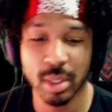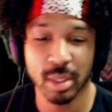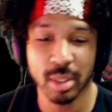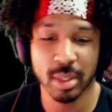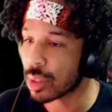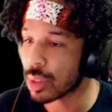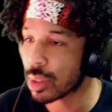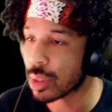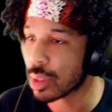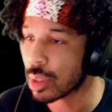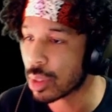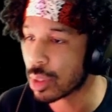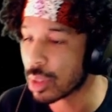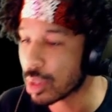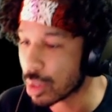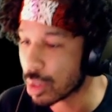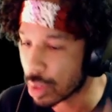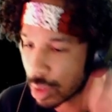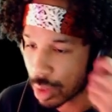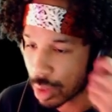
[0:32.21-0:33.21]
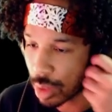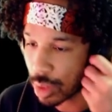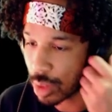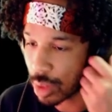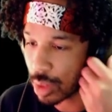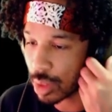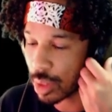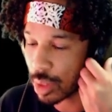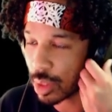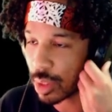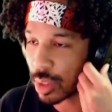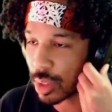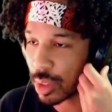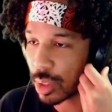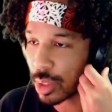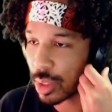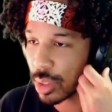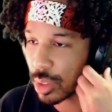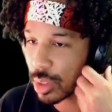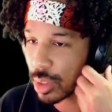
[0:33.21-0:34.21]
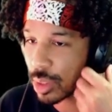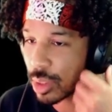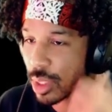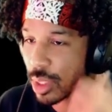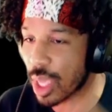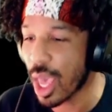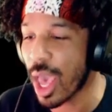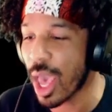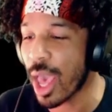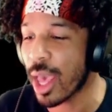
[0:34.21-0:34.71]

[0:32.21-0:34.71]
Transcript: an hour. Well, except for him.